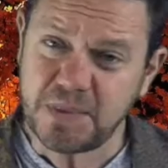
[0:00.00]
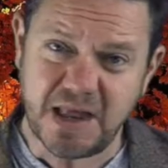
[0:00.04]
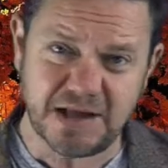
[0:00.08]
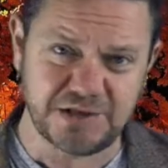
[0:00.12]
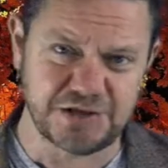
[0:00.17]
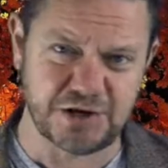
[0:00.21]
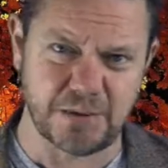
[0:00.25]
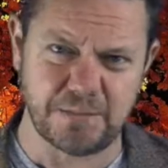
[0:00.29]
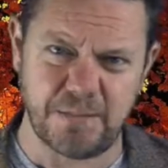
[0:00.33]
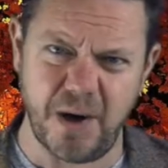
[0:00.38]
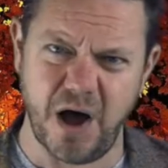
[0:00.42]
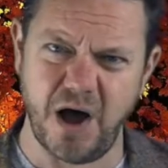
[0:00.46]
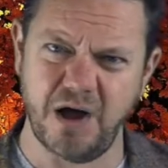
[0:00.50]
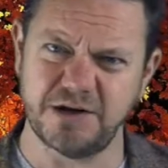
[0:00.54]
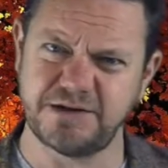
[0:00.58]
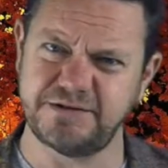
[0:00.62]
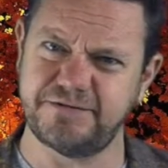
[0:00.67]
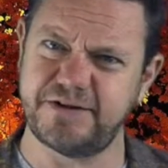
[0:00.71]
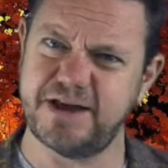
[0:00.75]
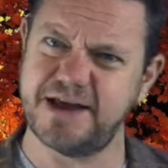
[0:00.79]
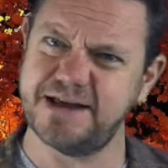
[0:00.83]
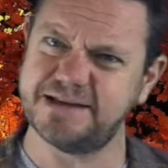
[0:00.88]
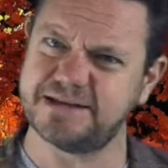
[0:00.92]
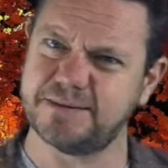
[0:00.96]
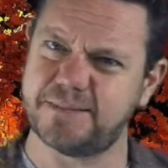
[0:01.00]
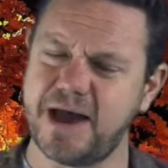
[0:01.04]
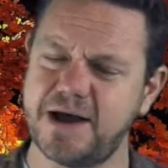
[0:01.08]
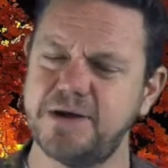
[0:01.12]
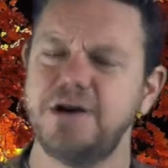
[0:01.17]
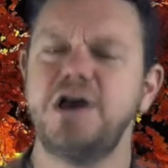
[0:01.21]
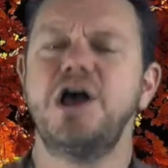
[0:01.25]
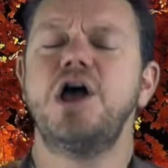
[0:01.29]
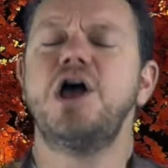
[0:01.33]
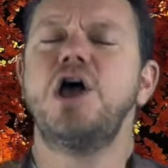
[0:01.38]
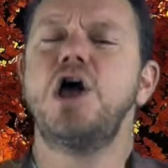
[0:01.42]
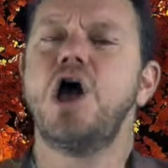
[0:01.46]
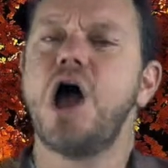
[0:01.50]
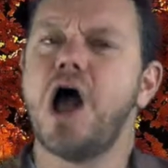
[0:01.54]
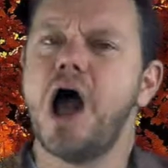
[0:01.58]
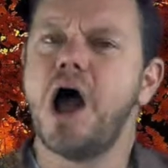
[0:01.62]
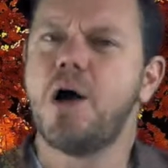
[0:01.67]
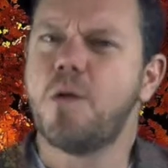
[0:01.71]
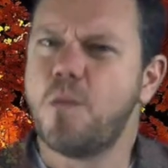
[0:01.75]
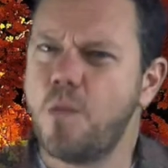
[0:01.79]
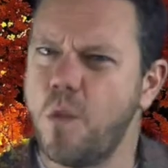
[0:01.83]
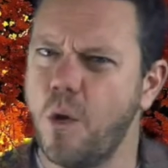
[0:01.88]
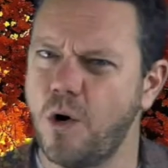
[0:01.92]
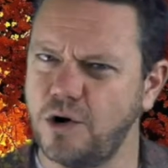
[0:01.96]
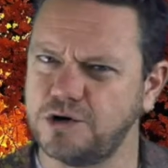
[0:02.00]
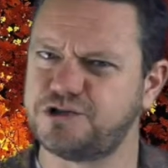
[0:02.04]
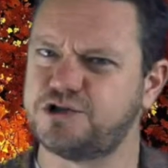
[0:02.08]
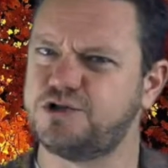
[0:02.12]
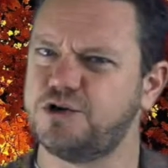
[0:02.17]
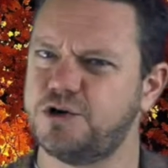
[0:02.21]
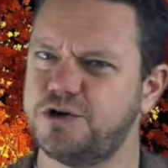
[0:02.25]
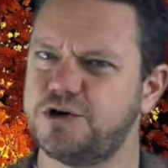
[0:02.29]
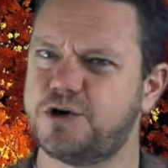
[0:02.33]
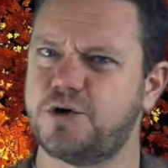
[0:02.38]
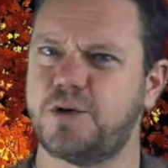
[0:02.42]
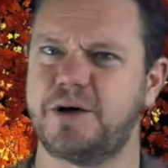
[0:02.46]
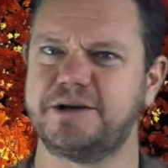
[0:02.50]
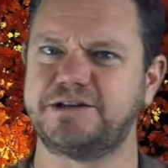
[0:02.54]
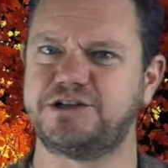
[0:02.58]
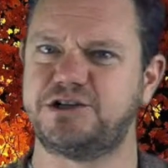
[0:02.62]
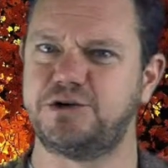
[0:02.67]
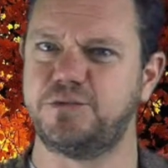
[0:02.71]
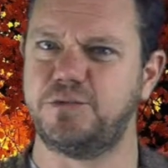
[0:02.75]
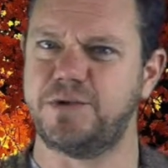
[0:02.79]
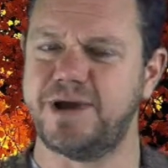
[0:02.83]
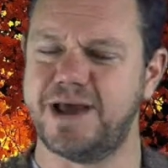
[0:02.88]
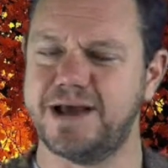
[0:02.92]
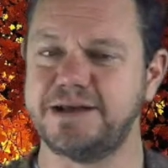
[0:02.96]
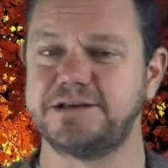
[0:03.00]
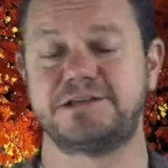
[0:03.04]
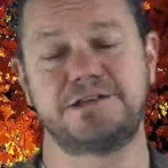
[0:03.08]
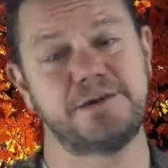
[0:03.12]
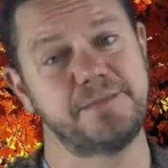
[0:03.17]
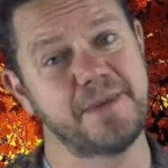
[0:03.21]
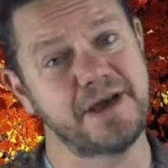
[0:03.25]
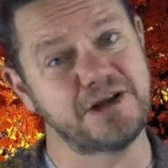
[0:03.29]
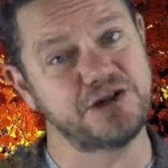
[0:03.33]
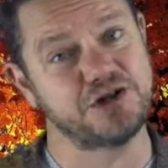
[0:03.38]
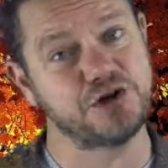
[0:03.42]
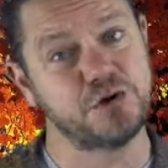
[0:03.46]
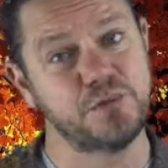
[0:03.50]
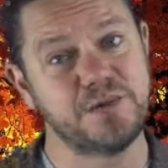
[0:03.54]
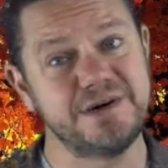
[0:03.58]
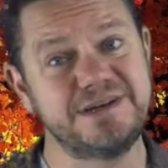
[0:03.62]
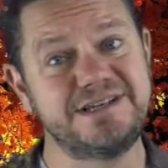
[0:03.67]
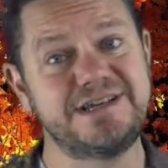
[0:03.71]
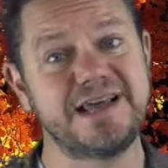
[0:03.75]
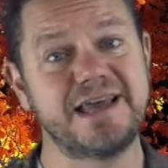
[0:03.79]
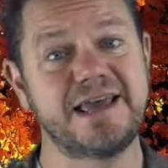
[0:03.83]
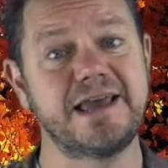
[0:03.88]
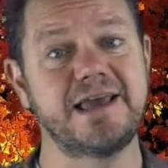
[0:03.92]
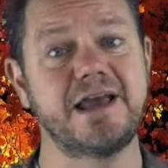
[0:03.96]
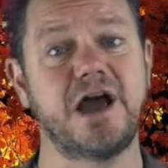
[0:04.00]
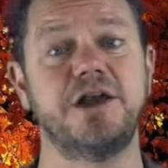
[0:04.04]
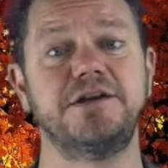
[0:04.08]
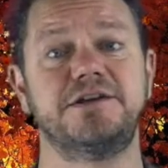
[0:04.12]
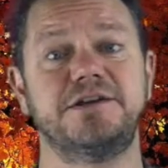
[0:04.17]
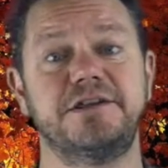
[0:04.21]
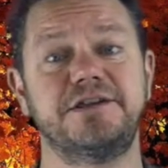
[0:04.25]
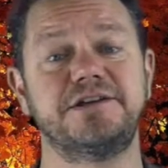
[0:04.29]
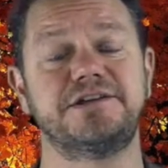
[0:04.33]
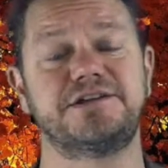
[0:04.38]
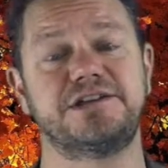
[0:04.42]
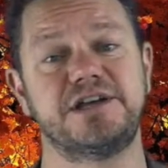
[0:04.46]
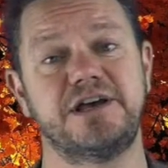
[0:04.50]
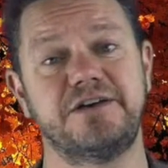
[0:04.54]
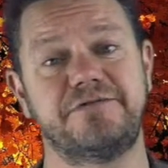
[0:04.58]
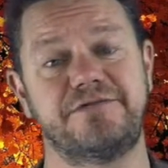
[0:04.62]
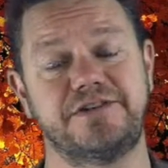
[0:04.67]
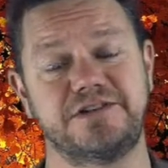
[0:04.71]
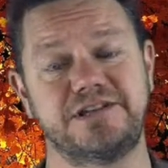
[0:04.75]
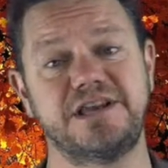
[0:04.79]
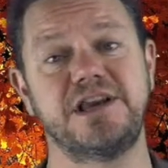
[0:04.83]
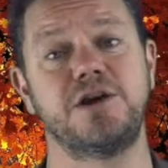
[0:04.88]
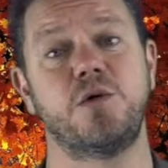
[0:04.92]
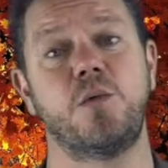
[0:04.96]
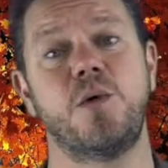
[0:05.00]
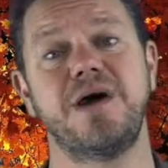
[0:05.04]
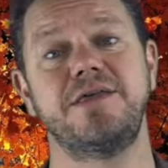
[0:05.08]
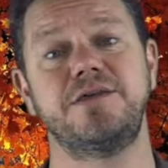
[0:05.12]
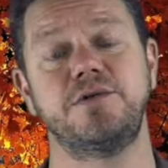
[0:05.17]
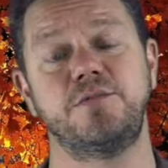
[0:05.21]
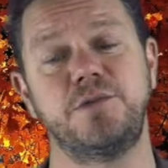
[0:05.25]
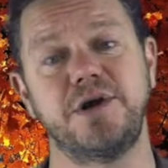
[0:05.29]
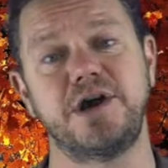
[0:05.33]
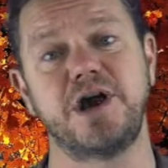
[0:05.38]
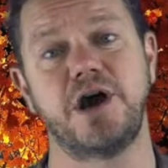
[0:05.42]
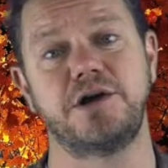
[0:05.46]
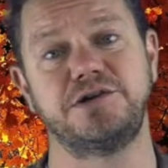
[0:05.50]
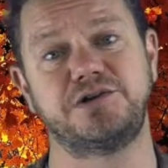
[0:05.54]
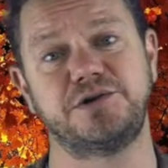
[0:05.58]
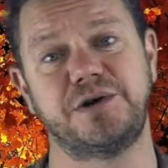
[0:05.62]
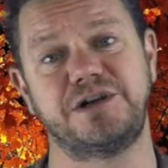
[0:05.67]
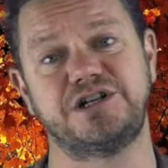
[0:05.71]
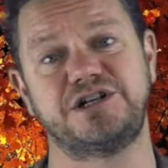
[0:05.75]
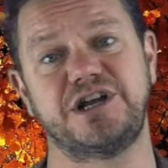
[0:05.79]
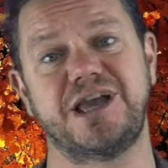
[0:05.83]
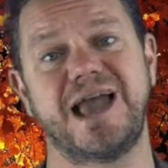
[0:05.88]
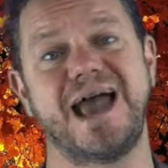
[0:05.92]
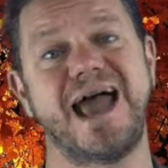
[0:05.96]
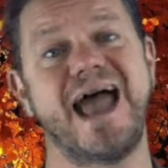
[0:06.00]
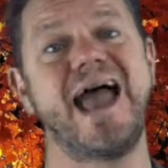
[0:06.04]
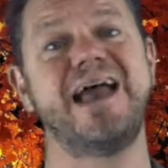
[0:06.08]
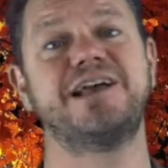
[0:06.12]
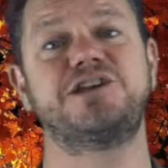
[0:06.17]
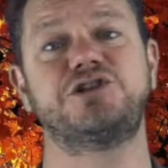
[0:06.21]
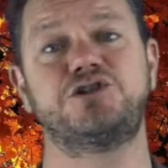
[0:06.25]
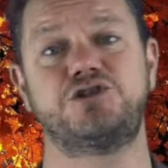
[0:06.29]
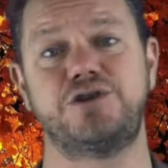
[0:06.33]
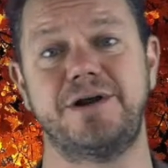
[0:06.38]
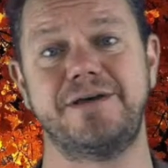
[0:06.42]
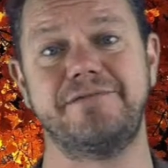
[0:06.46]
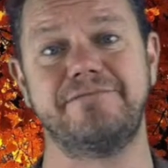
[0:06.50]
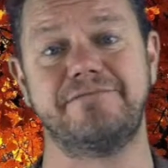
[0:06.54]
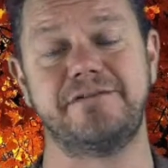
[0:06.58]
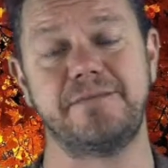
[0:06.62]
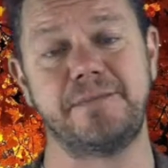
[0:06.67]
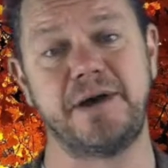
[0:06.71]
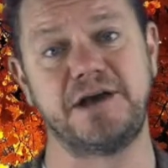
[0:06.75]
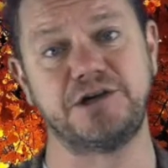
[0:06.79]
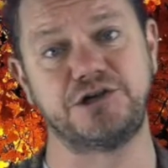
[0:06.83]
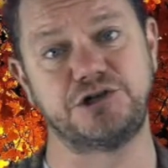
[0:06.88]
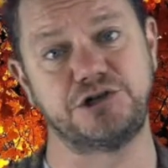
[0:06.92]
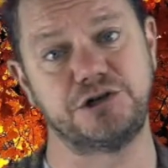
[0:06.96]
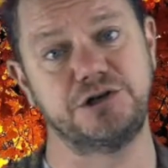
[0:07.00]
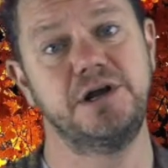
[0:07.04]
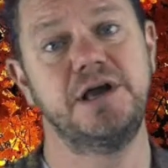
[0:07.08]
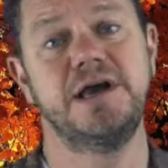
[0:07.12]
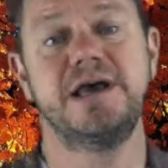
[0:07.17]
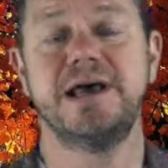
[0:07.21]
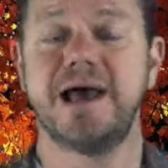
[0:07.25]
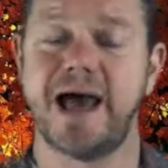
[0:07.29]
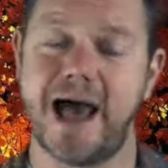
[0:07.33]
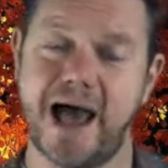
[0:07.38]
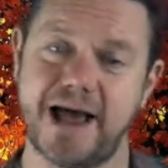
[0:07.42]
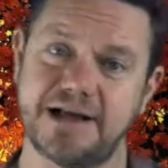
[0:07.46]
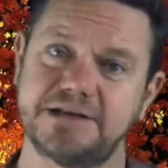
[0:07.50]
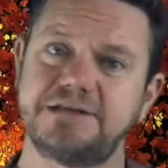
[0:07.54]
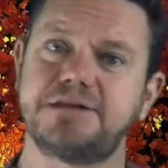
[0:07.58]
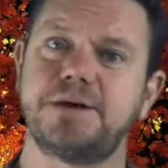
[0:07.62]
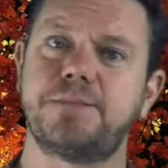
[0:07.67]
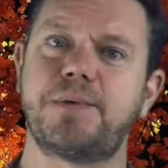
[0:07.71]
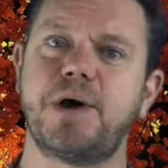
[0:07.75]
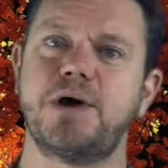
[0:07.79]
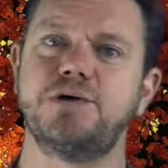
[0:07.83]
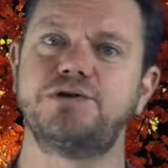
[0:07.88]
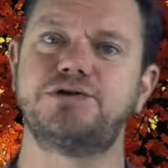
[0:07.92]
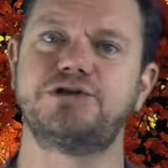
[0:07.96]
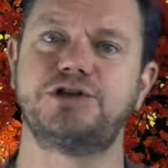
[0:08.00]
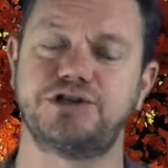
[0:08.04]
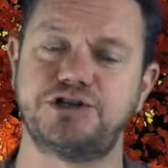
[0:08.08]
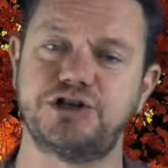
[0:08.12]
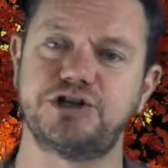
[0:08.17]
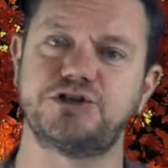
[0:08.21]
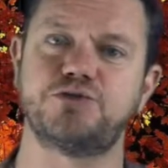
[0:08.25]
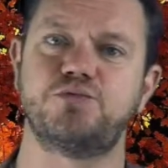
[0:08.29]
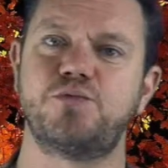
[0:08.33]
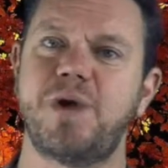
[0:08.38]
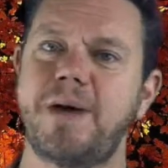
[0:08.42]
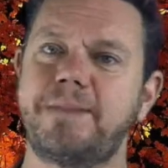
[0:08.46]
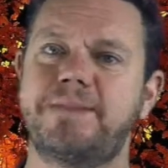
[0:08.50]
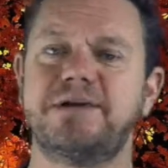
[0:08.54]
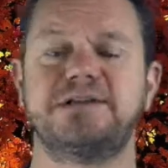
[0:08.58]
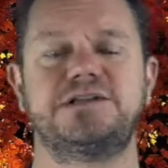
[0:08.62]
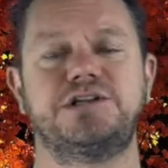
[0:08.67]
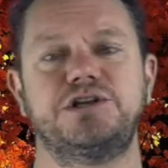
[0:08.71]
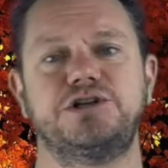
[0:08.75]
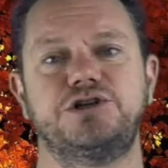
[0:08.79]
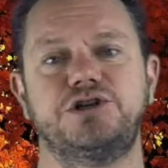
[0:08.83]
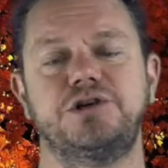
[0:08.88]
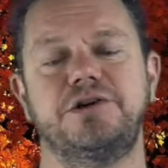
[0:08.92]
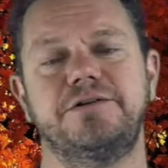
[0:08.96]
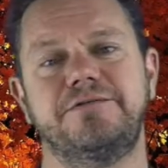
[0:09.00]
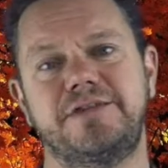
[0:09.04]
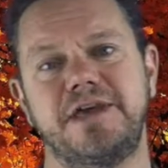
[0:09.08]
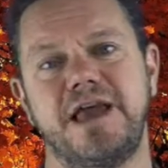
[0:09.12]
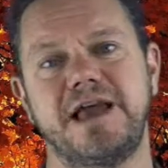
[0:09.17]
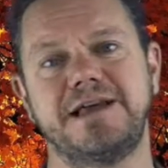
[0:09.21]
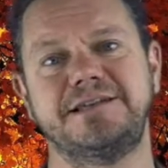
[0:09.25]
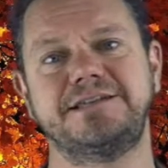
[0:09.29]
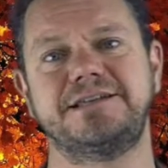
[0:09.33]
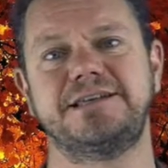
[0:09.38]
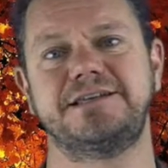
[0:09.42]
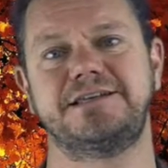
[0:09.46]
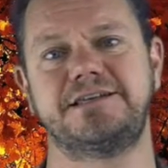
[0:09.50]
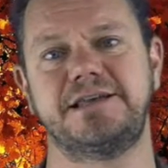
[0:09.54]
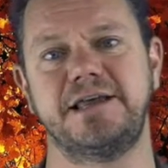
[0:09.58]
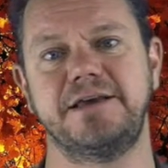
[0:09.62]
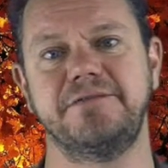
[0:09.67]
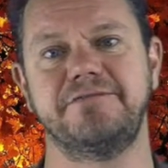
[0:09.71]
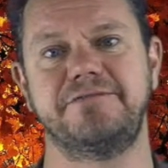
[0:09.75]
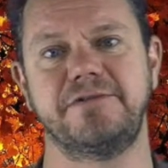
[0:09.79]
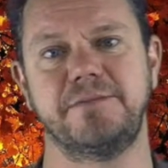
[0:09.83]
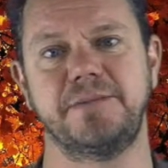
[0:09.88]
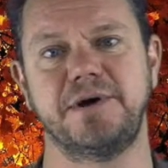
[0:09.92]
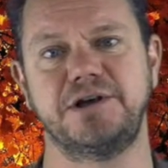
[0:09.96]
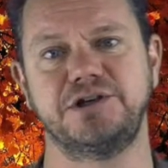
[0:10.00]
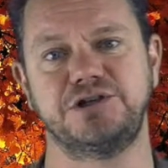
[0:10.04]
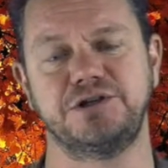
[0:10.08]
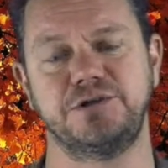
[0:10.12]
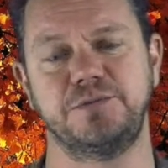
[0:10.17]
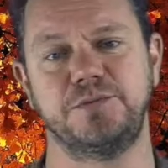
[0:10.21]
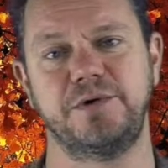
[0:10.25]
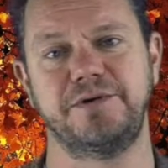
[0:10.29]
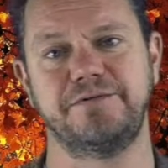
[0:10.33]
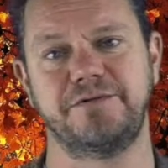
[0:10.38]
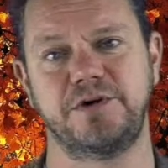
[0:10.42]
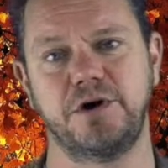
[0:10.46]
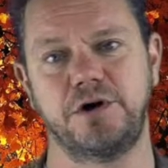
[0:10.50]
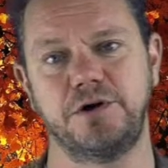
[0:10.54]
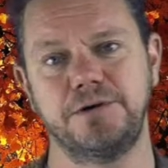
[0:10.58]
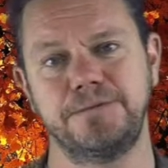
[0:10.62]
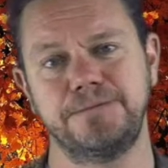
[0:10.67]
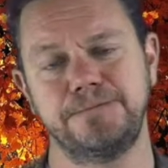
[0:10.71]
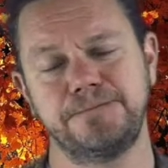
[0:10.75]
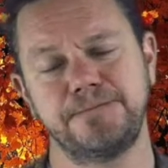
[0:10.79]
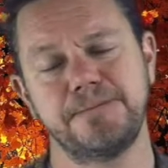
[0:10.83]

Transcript: So part of it is about what sort of question we ask to make sure we're digging under the surface in a way that we're going to actually get extra information as opposed to just repetition of the existing information that we've got.